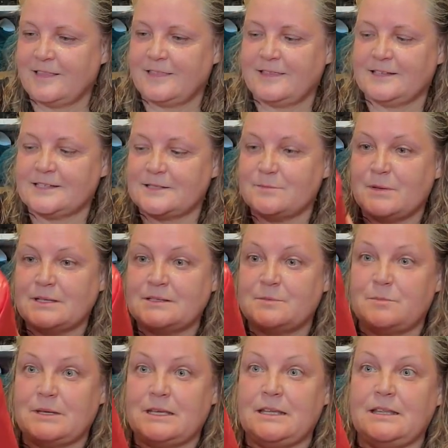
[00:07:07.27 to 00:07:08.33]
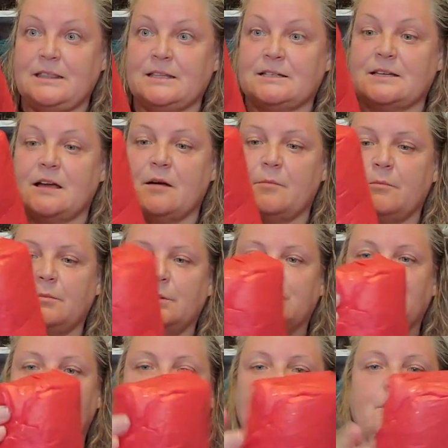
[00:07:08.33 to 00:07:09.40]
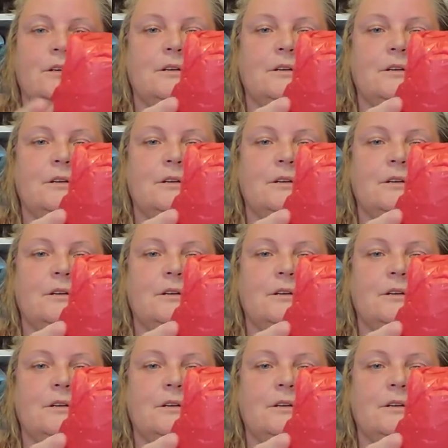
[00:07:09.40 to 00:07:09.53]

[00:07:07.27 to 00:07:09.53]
This must be the tumbler.